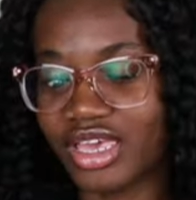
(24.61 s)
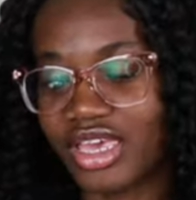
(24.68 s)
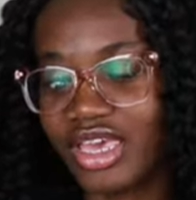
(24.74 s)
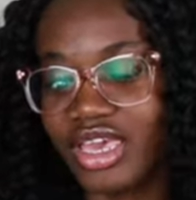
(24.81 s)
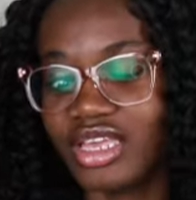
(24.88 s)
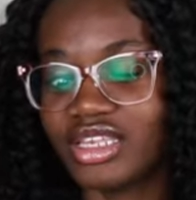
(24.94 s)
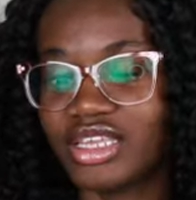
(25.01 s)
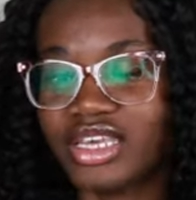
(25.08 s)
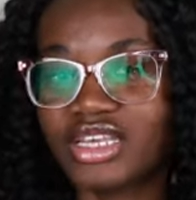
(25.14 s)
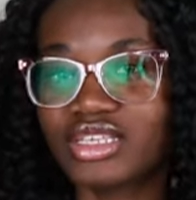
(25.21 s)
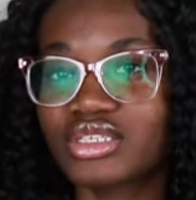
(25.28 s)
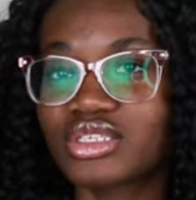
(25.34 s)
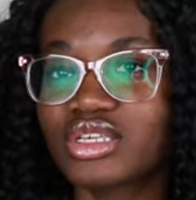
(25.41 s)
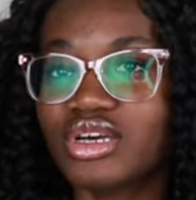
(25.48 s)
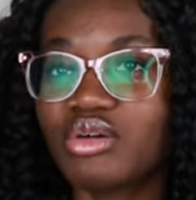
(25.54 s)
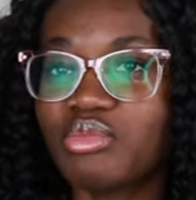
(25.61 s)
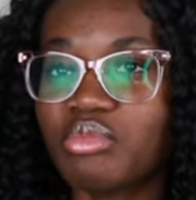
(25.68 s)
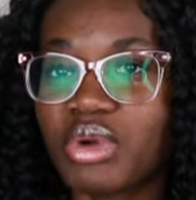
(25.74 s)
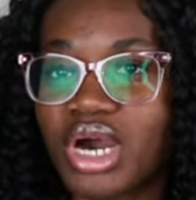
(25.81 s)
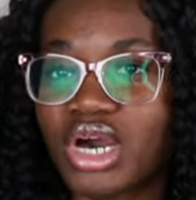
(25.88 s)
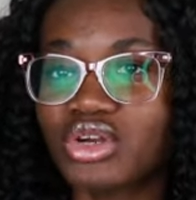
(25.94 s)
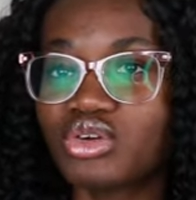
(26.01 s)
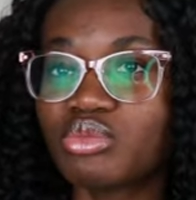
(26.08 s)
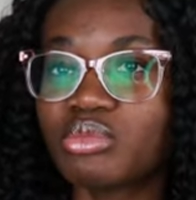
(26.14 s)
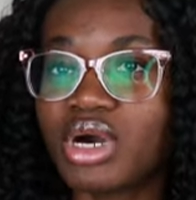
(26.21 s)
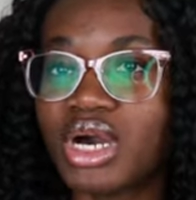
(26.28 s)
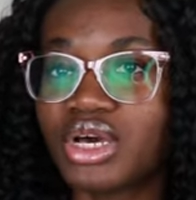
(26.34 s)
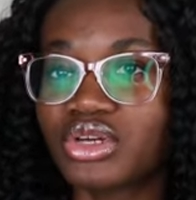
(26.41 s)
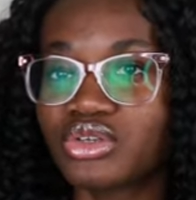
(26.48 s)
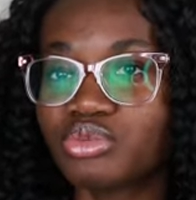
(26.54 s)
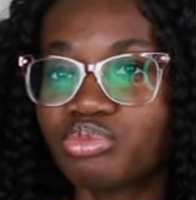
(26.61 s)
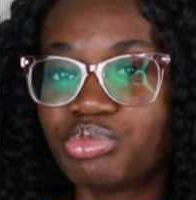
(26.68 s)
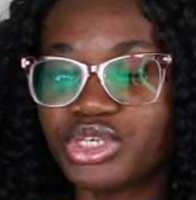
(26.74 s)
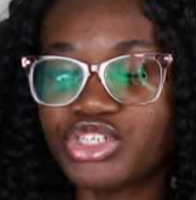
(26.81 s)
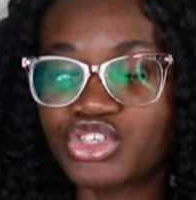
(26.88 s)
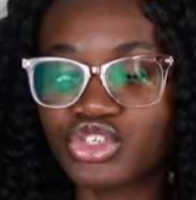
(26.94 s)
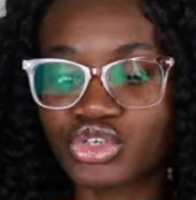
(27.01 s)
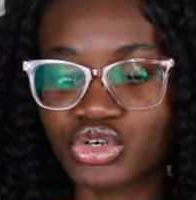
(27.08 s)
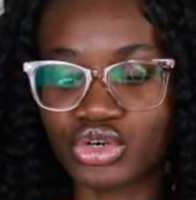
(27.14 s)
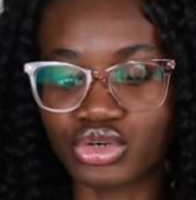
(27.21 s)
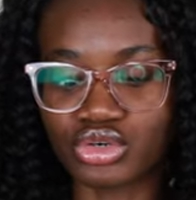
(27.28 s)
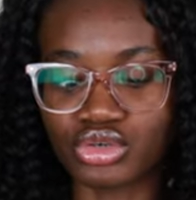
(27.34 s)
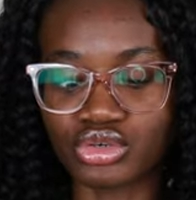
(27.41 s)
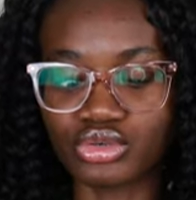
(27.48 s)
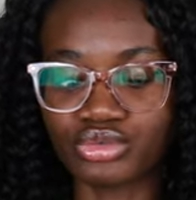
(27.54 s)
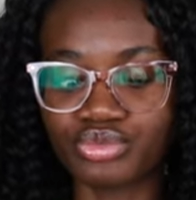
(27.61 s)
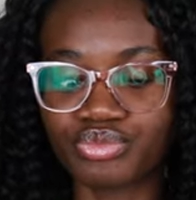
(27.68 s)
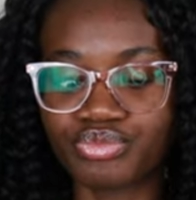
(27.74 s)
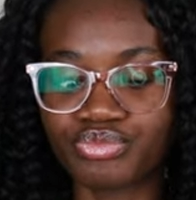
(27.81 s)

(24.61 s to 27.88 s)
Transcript: and it's the model beach curl